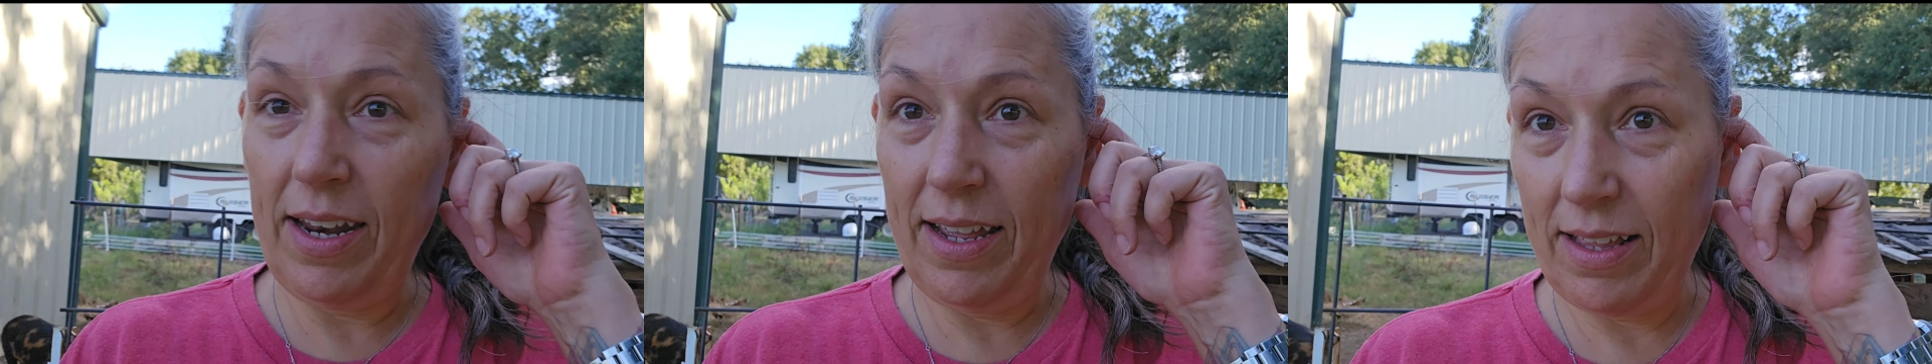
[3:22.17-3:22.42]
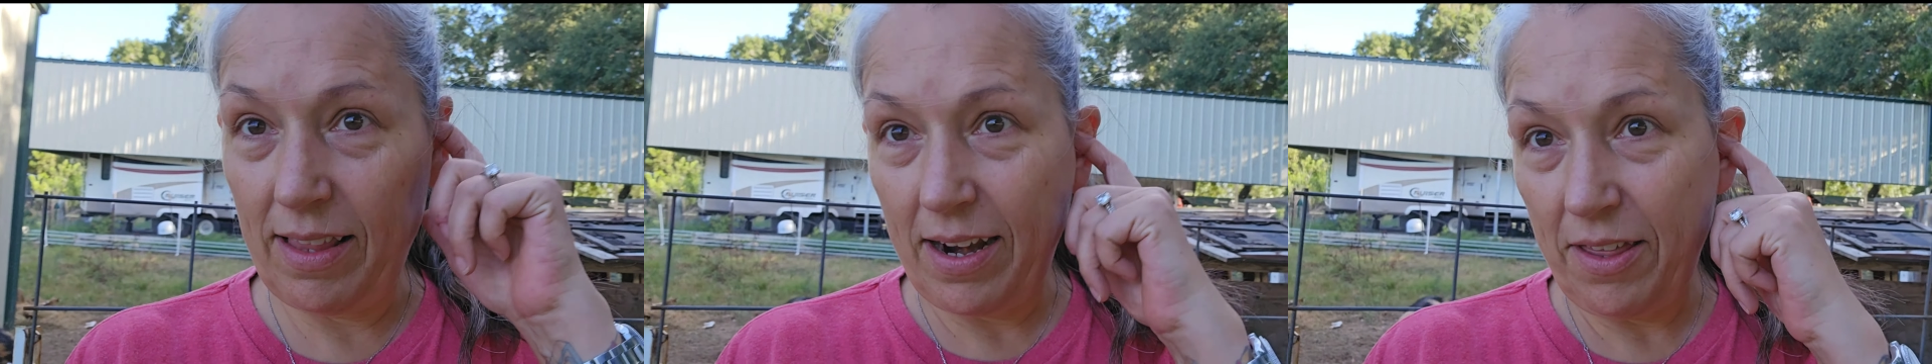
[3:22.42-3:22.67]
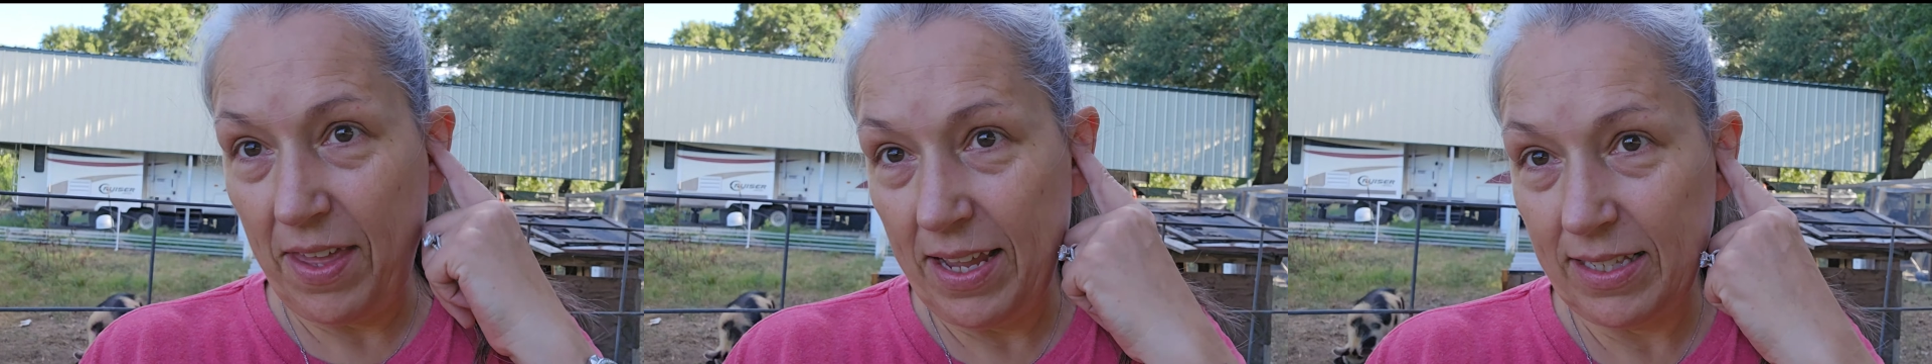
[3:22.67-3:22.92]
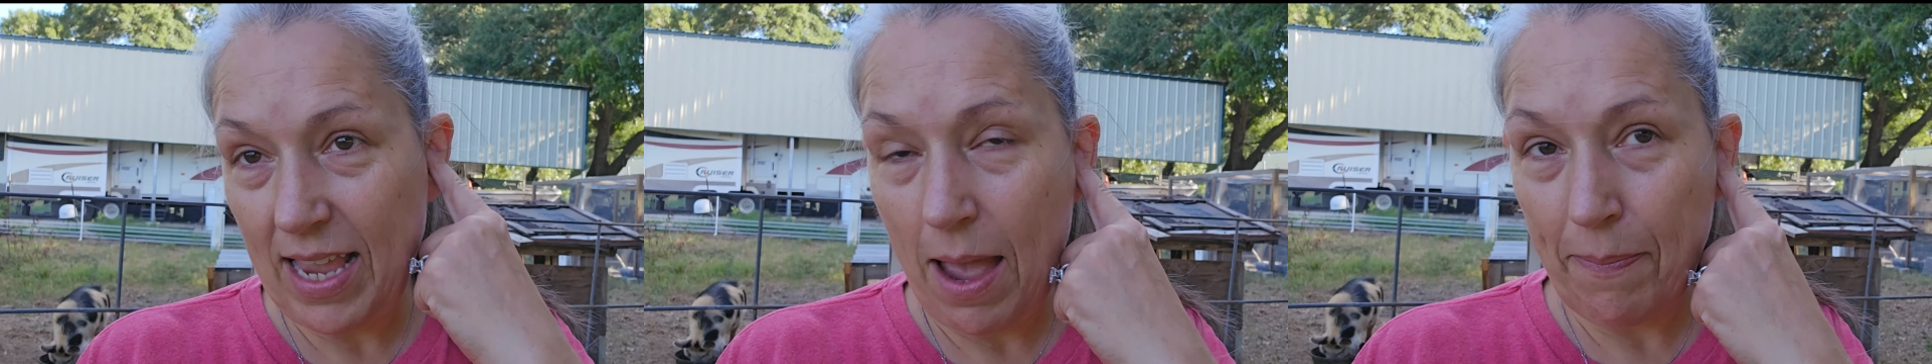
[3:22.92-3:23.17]
A lot of
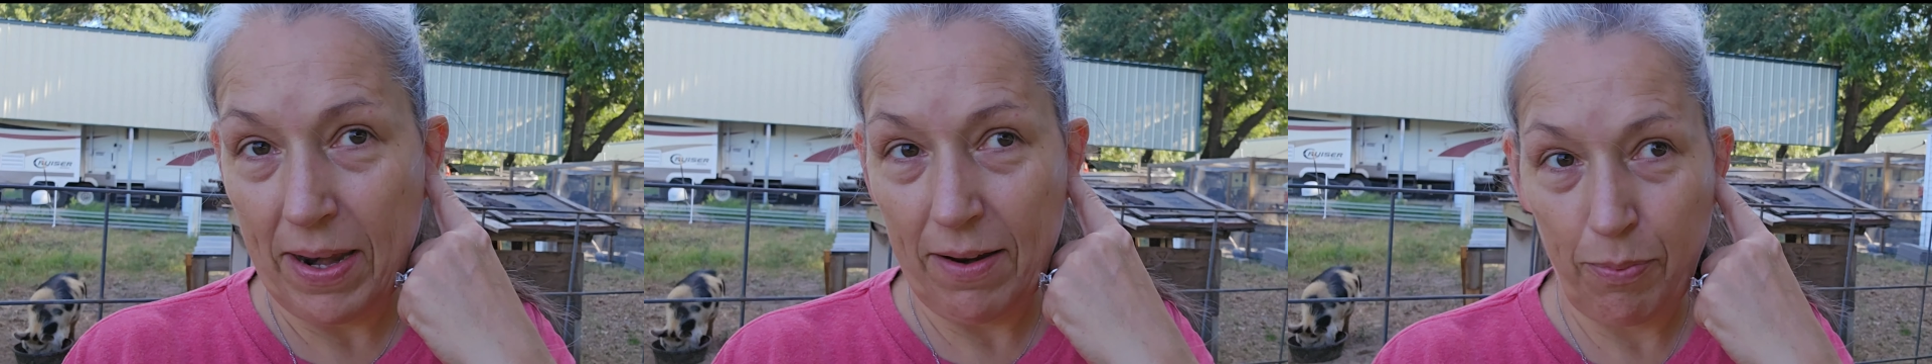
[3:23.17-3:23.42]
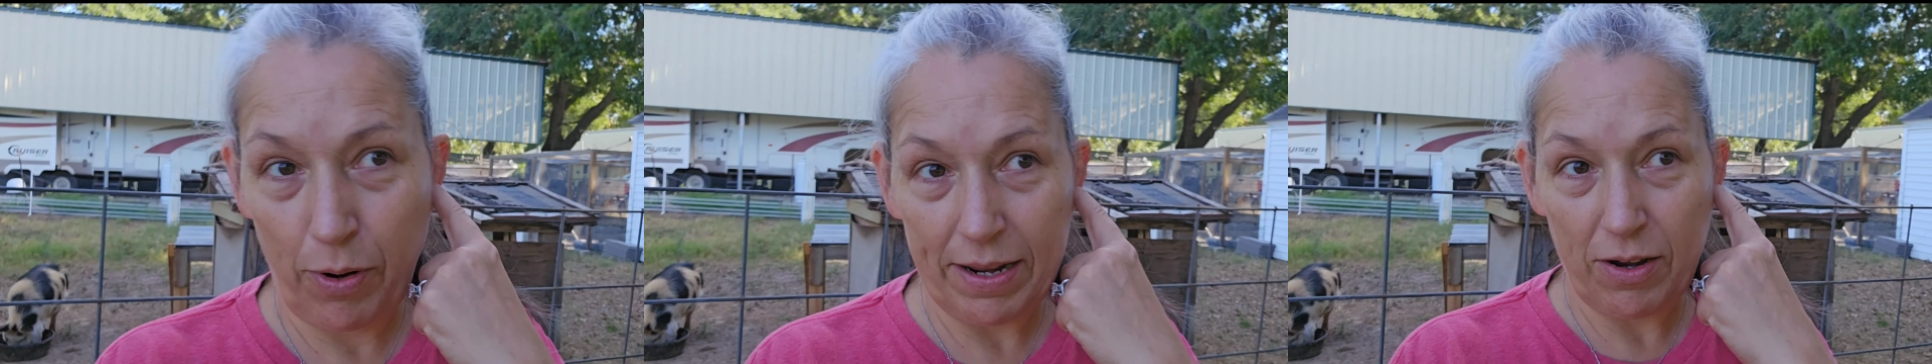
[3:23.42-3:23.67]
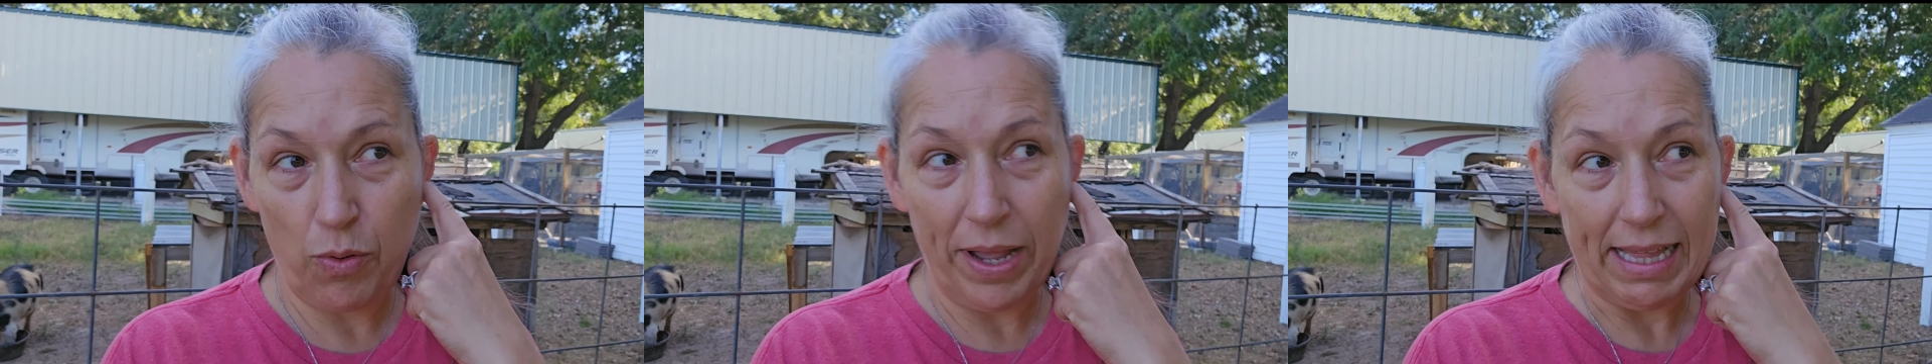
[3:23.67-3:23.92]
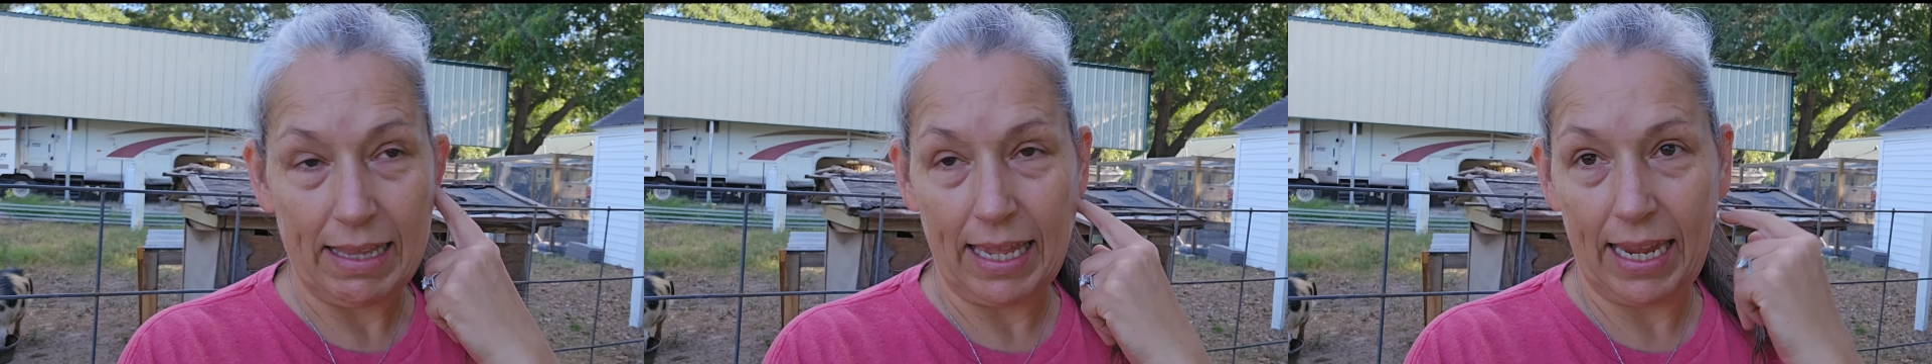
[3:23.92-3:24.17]
things happening pretty
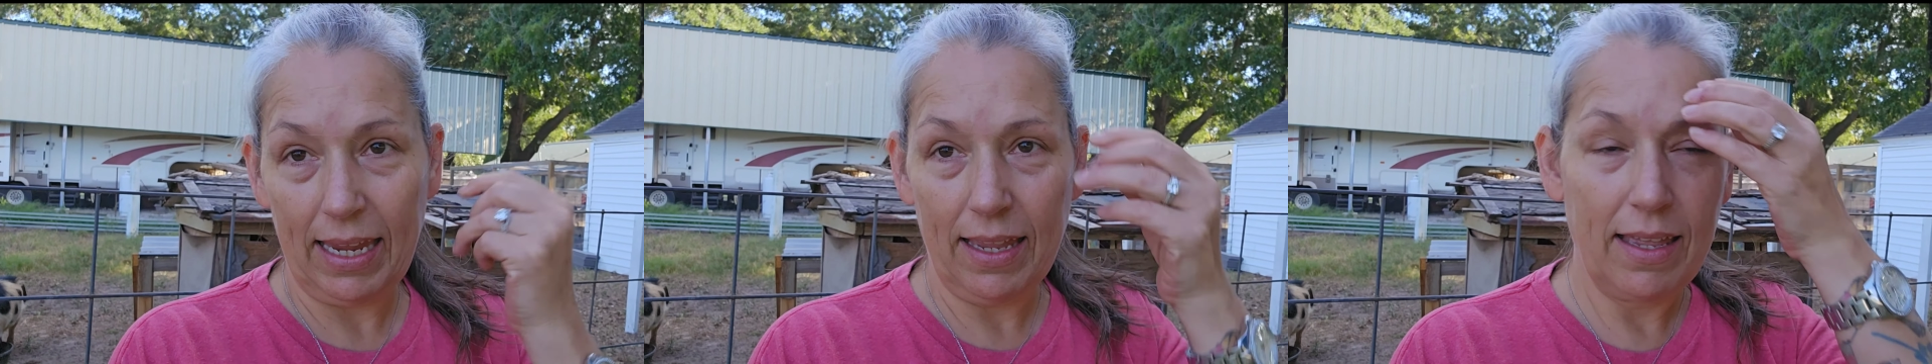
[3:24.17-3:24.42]
quickly.